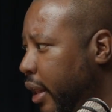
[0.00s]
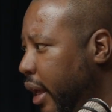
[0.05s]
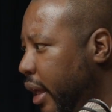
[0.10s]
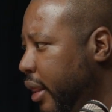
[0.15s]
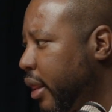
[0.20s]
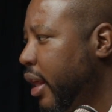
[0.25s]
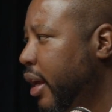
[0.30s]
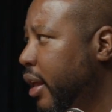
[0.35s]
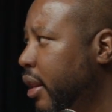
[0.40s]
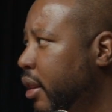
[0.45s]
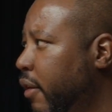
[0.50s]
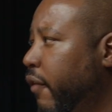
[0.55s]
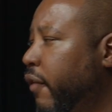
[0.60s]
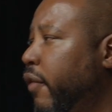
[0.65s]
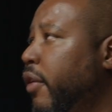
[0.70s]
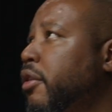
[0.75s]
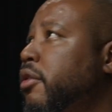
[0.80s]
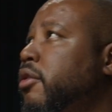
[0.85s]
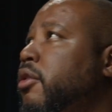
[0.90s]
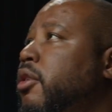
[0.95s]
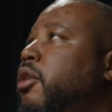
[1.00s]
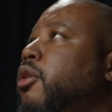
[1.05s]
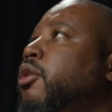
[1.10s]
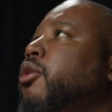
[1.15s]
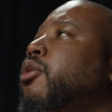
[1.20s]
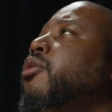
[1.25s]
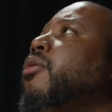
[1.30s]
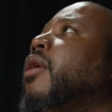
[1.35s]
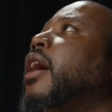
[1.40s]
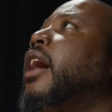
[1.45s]
I think the first
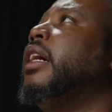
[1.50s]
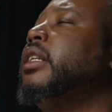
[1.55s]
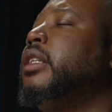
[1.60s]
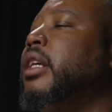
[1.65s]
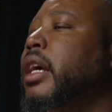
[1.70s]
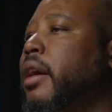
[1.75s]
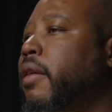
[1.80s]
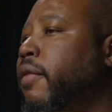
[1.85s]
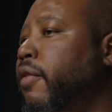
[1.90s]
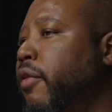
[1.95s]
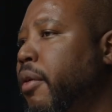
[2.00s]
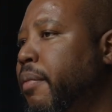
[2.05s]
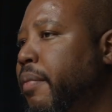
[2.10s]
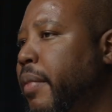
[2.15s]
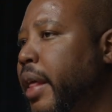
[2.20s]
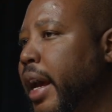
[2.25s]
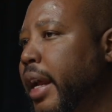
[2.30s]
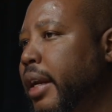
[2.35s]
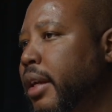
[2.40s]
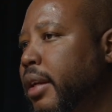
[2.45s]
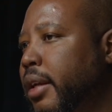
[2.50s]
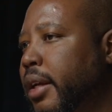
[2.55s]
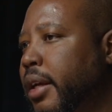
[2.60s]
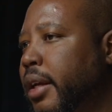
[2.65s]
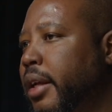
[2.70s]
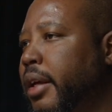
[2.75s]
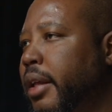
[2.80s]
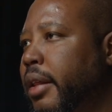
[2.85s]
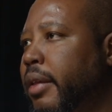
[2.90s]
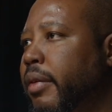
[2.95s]
cue I take from that,
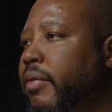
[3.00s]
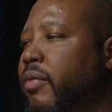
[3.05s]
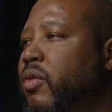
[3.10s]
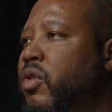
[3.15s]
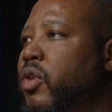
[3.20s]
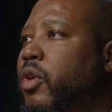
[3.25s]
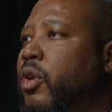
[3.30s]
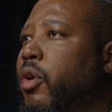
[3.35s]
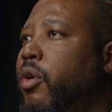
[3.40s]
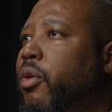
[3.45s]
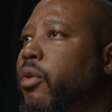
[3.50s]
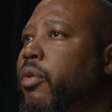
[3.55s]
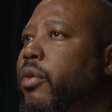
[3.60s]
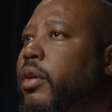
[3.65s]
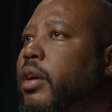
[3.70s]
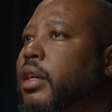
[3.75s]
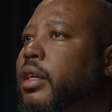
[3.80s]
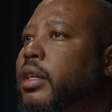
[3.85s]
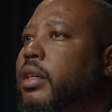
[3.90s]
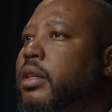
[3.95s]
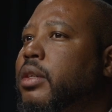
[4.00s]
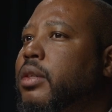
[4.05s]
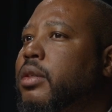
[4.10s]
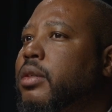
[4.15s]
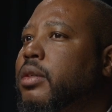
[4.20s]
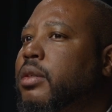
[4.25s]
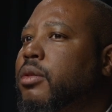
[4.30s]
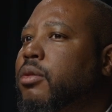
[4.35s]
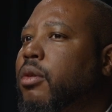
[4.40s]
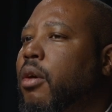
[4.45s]

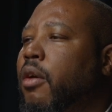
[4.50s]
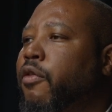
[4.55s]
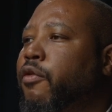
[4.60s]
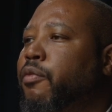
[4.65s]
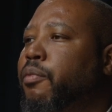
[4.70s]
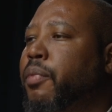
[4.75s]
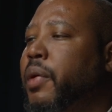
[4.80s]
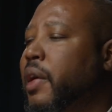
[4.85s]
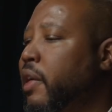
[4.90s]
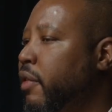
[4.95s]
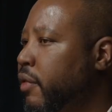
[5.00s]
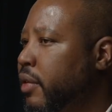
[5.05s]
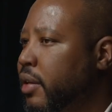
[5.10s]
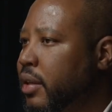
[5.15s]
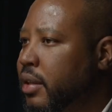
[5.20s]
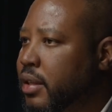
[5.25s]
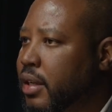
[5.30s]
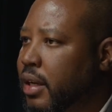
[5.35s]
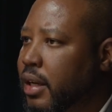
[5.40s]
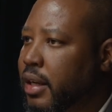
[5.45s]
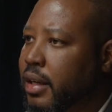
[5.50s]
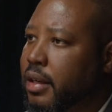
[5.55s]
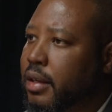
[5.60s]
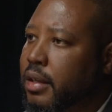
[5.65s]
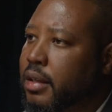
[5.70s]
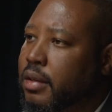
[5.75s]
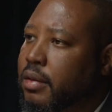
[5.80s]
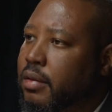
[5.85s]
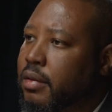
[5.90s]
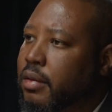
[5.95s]
is of previously
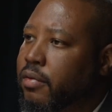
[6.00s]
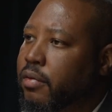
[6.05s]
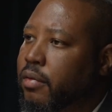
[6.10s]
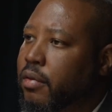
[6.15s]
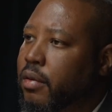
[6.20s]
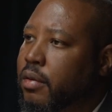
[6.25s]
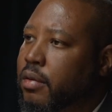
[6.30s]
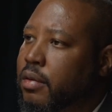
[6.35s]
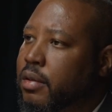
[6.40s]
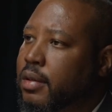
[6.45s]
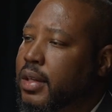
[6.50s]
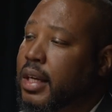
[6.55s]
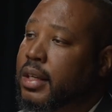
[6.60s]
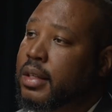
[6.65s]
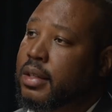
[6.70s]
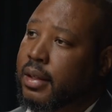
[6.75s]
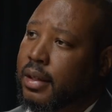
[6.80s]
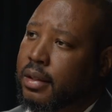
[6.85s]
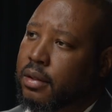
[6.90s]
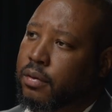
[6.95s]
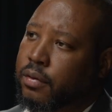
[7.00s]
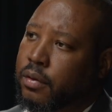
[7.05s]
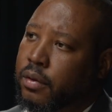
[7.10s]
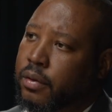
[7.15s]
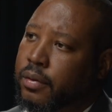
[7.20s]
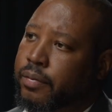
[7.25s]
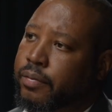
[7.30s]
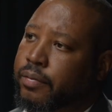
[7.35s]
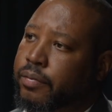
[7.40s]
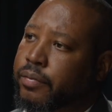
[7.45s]

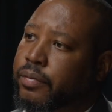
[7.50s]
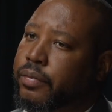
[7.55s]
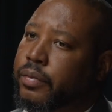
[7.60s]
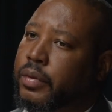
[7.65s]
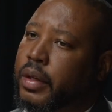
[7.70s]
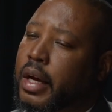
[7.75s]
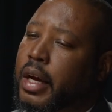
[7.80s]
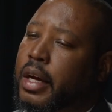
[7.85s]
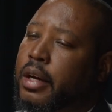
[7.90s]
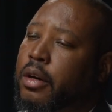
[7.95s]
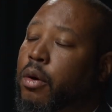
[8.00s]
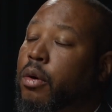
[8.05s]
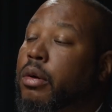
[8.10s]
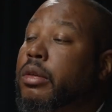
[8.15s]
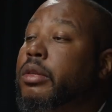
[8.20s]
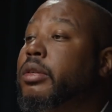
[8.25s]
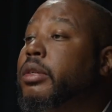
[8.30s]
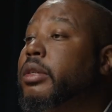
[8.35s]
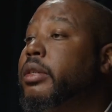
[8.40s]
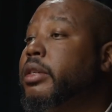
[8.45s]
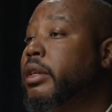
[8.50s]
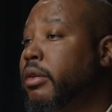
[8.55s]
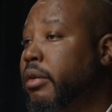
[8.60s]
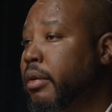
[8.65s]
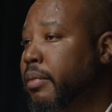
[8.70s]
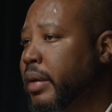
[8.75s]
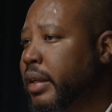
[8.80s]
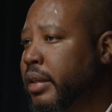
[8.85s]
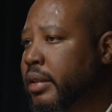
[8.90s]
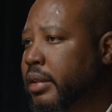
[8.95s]
successful and
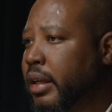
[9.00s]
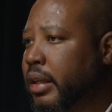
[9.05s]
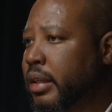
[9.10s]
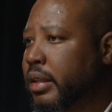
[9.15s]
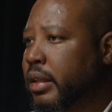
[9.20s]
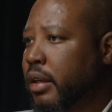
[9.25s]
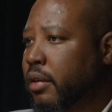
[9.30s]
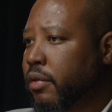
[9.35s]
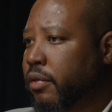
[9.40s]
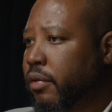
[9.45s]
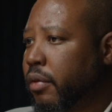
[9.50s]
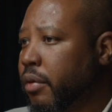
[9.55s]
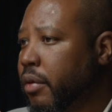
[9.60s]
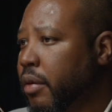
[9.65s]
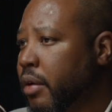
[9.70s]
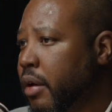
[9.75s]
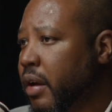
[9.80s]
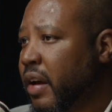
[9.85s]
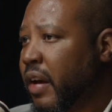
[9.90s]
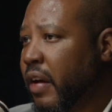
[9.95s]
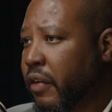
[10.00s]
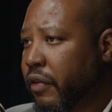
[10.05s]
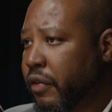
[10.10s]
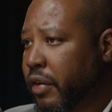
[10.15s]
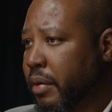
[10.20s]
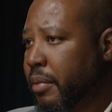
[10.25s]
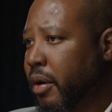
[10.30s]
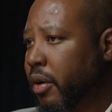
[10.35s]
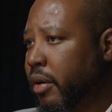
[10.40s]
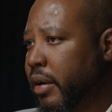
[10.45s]
considerably successful
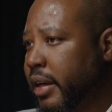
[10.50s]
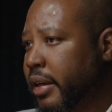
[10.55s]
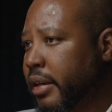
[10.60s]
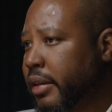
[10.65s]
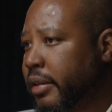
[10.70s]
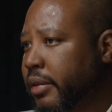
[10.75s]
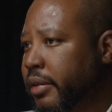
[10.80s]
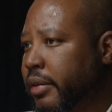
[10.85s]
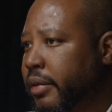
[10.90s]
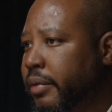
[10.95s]
female leaders